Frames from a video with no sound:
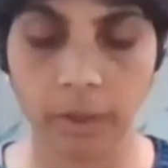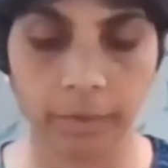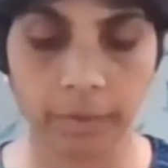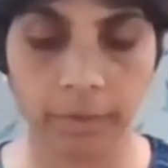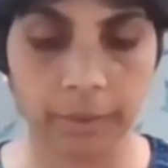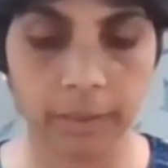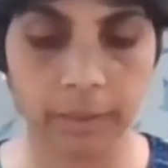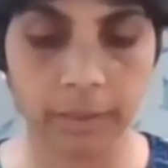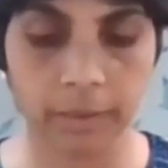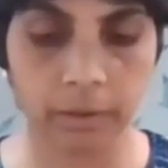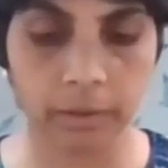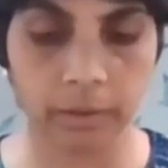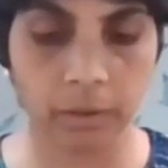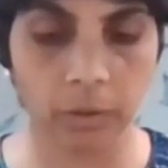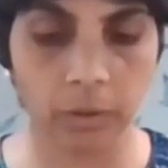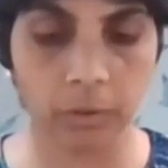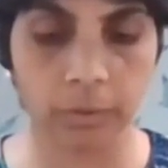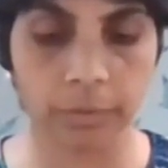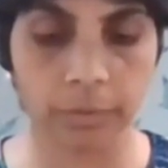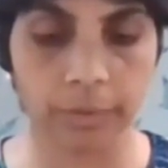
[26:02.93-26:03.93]
I've eaten
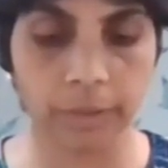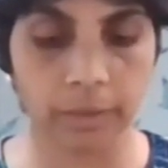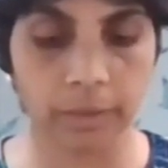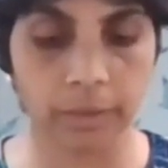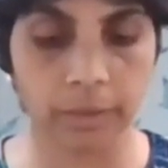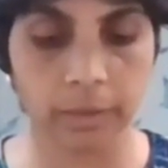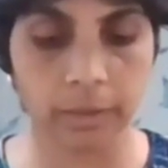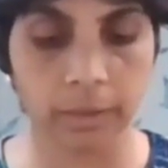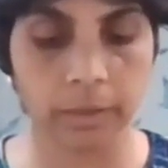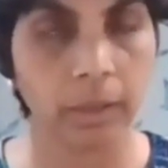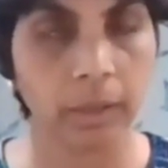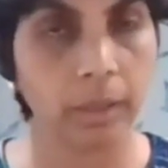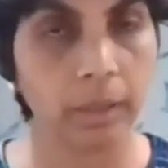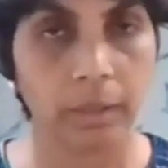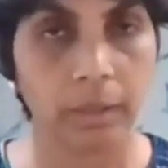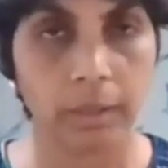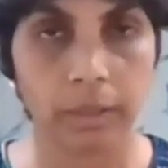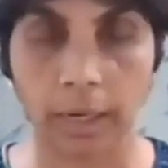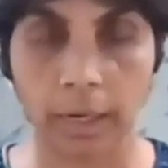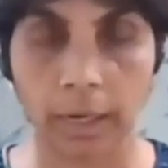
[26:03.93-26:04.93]
a lot of things.
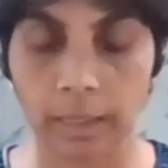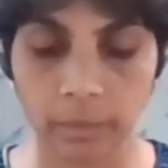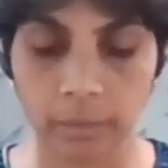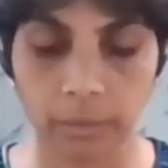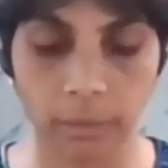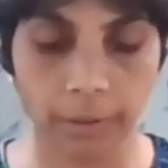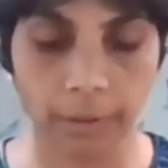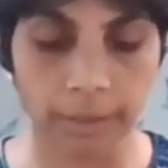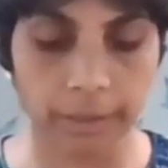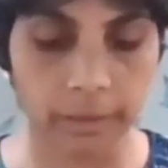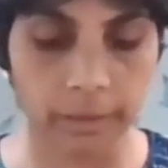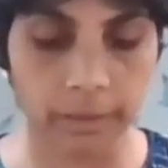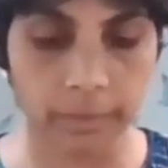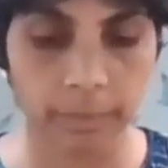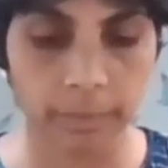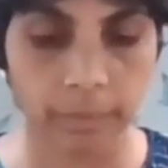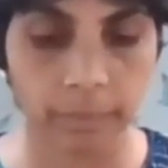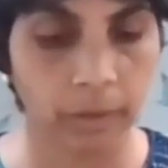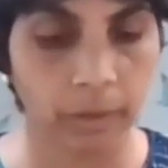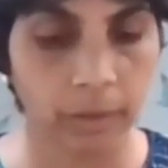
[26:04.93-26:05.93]
Can't avoid it.
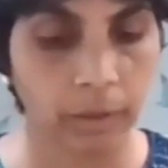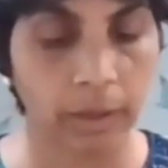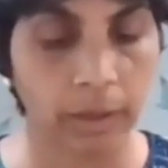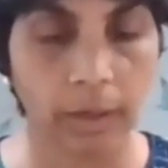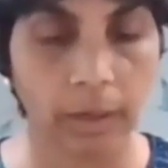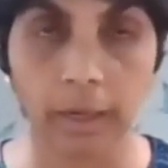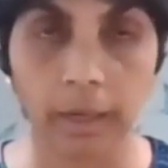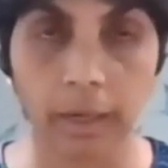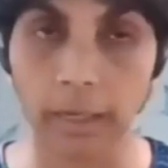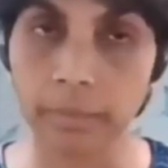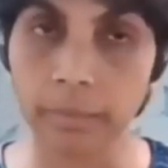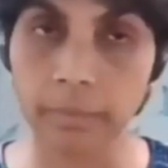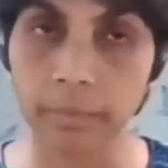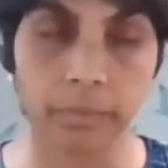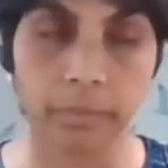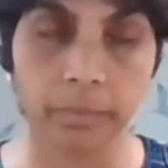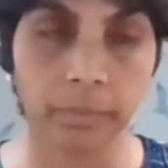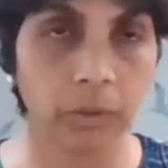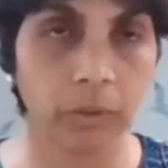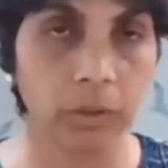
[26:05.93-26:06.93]

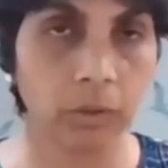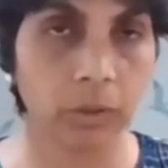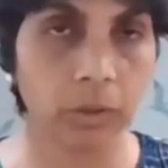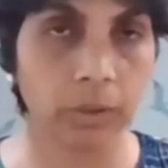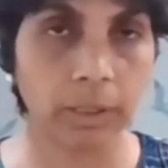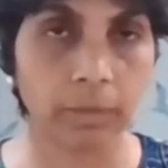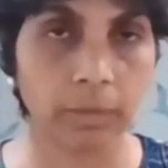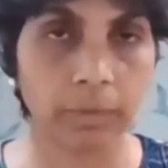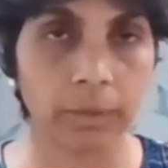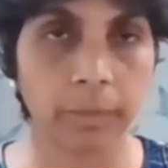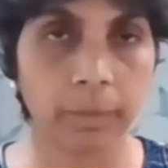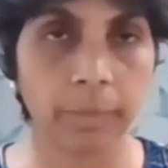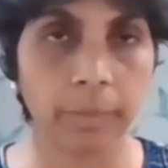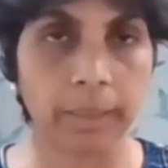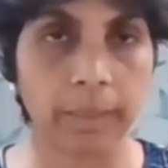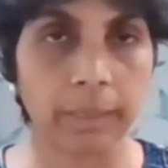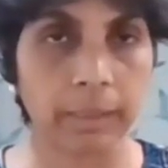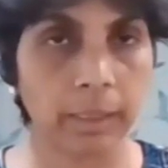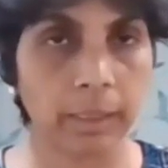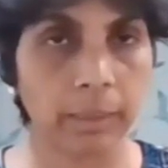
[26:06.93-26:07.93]
I'm, stuck with a
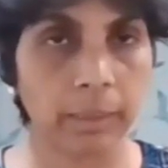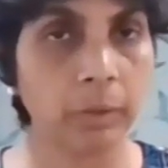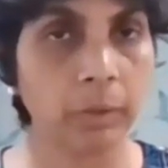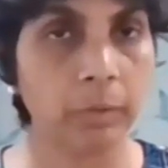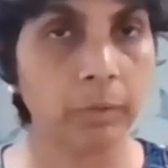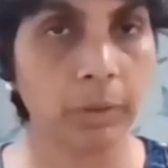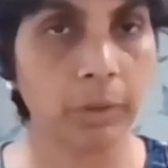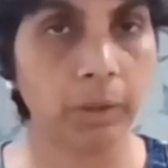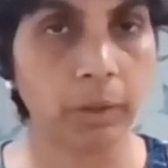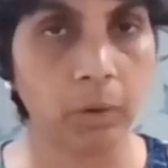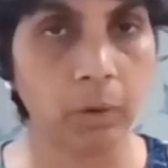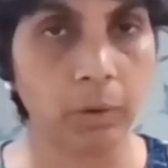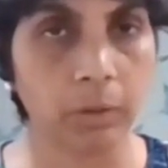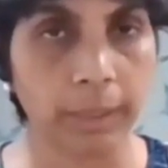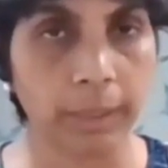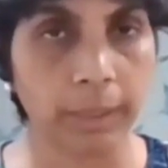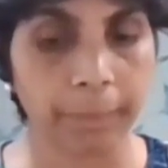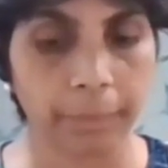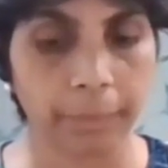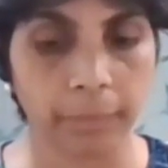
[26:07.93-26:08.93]
bad stomach for a
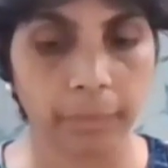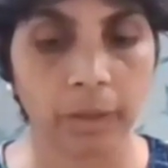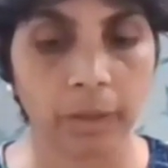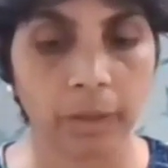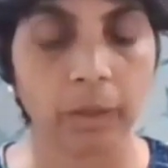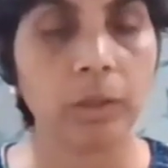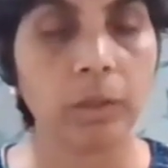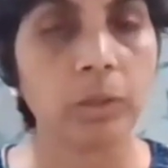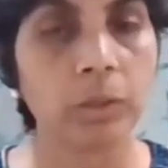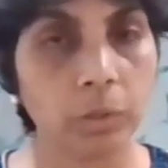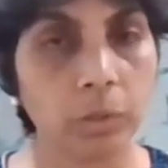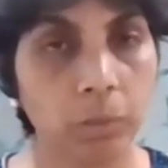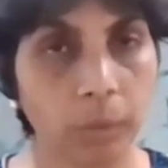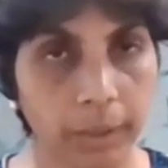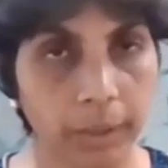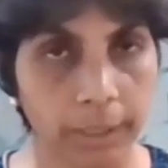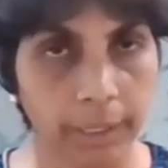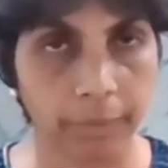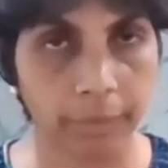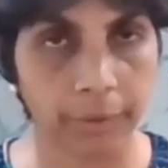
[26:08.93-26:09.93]
long time. So
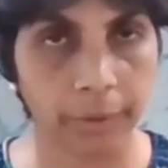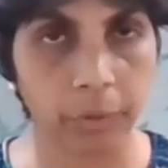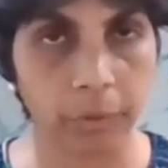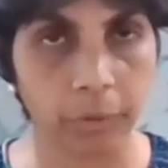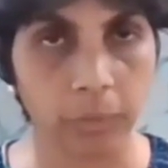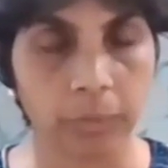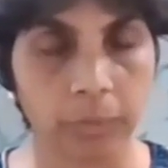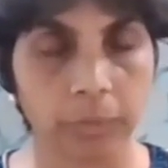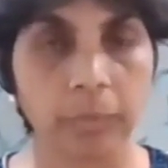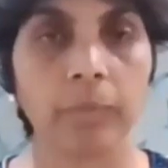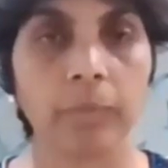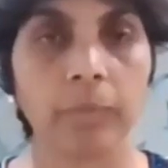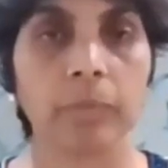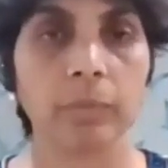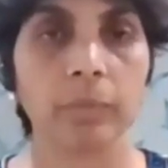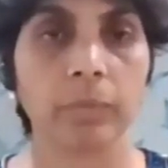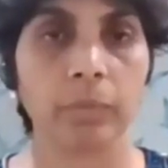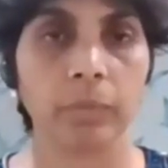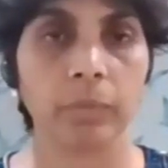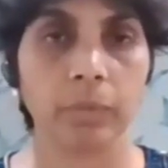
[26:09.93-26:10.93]
what can we do?
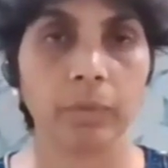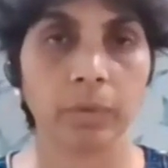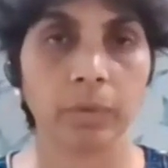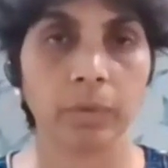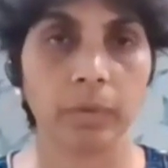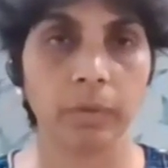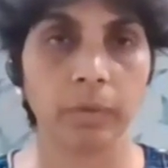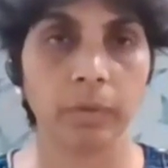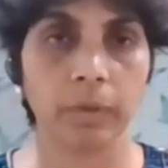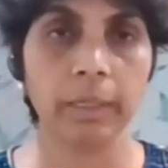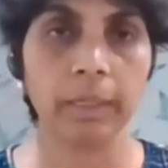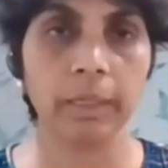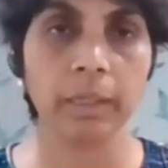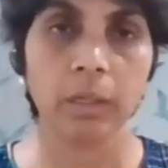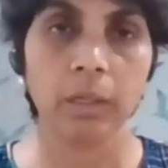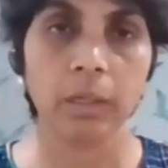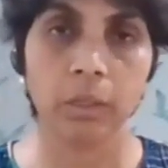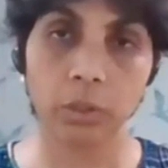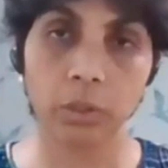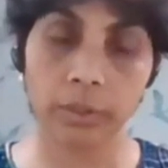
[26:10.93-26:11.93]
Right?
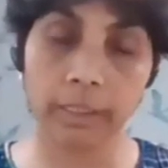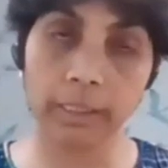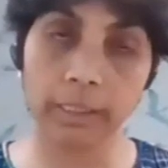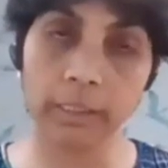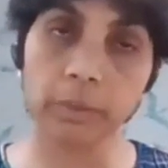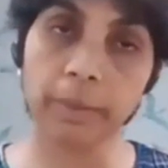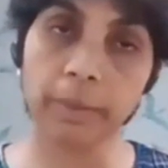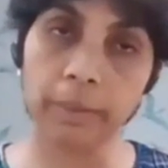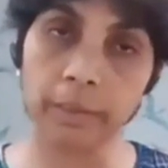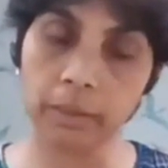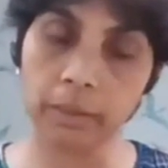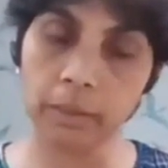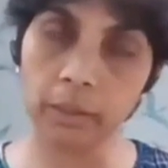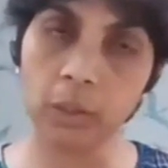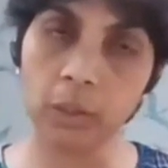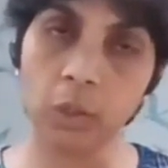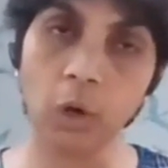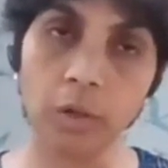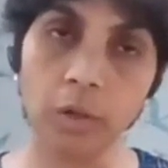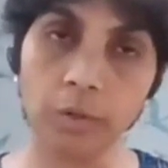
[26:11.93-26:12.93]
So that's when there's
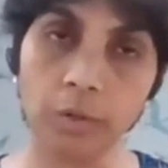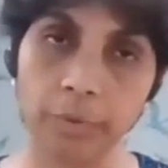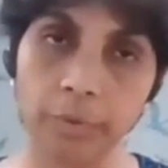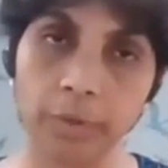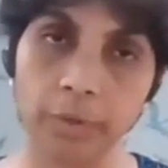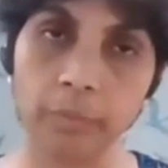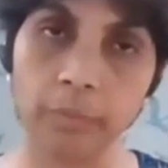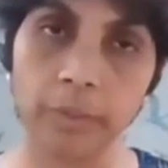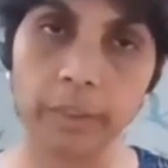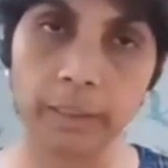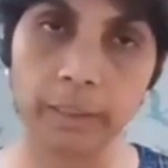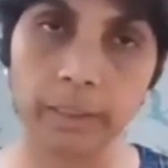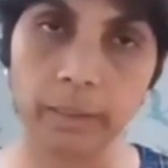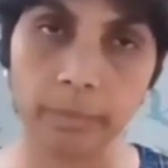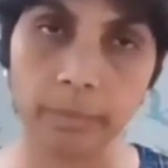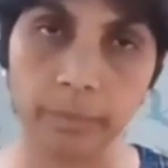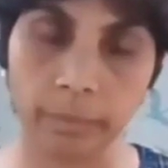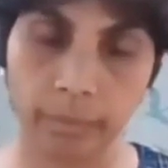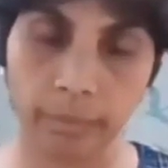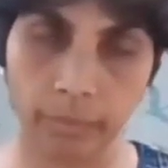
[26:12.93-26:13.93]
a knock from
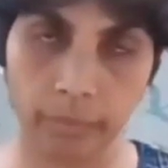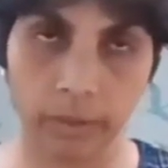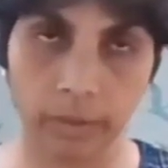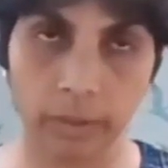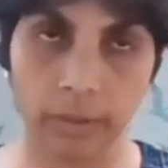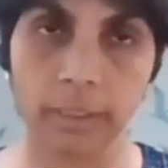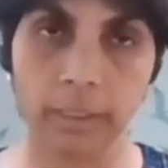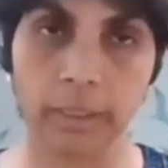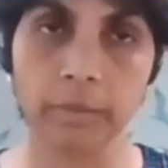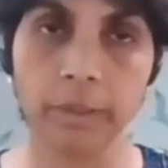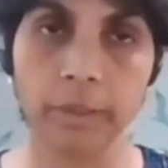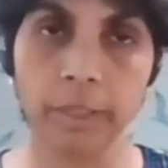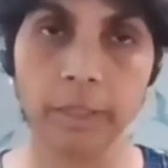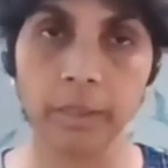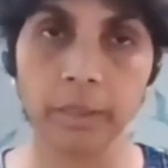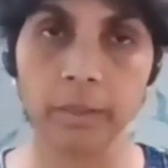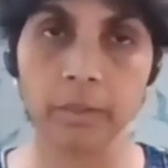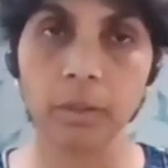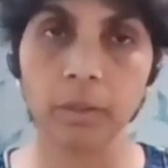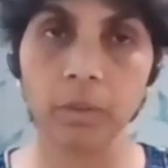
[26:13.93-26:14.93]
within. And then
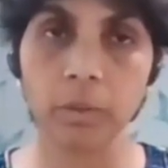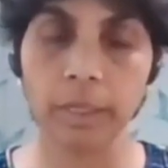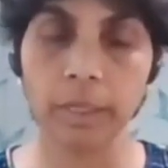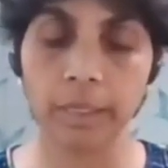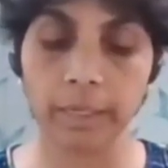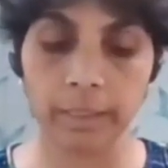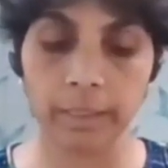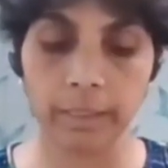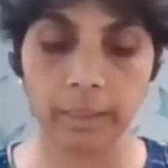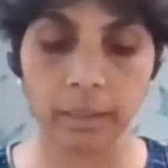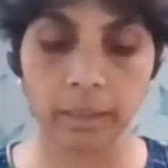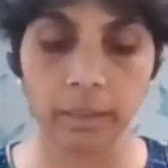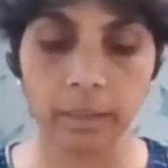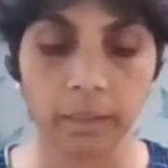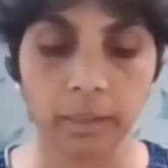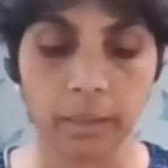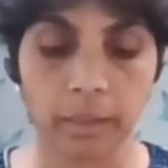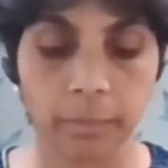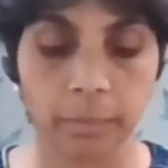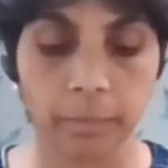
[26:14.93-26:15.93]
we are looking at our
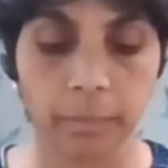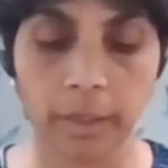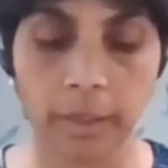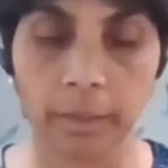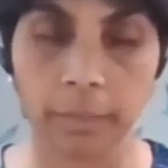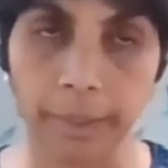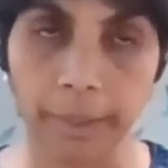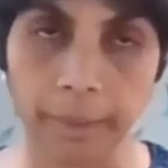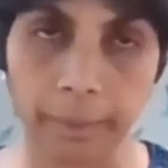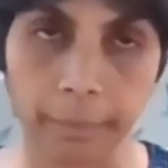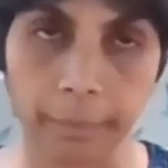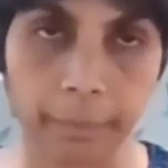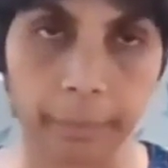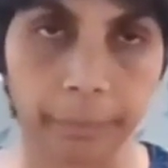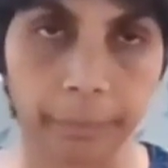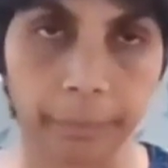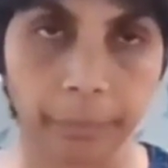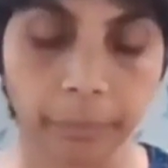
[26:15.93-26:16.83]
pranamaya.